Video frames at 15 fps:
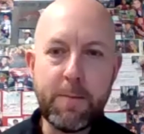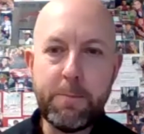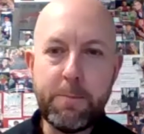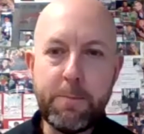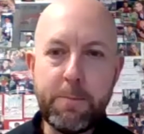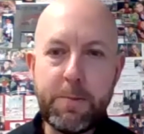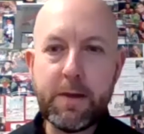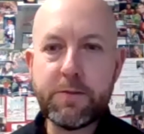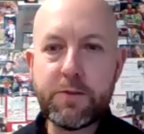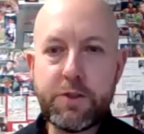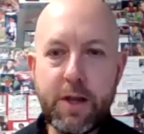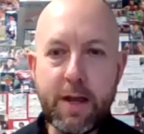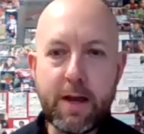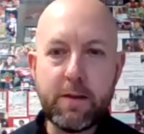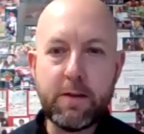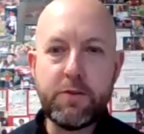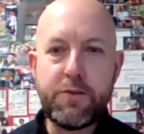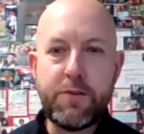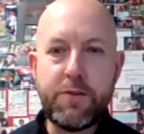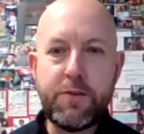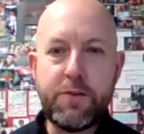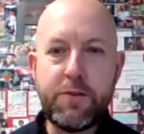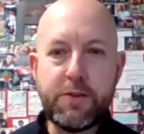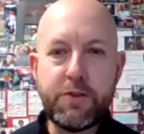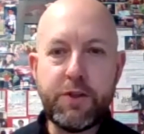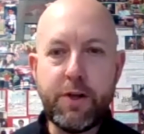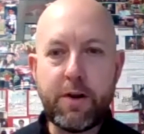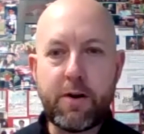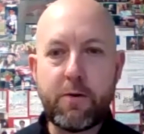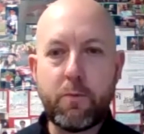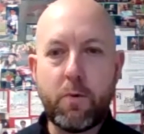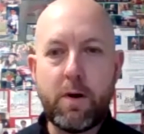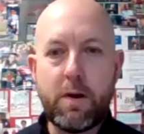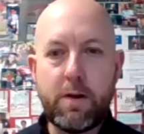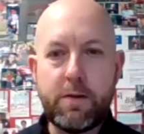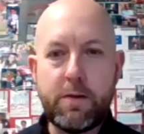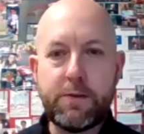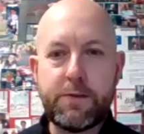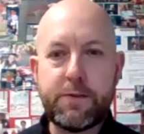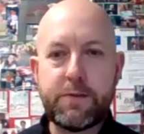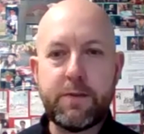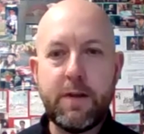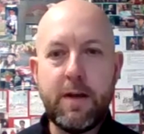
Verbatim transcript: biggest challenge this year was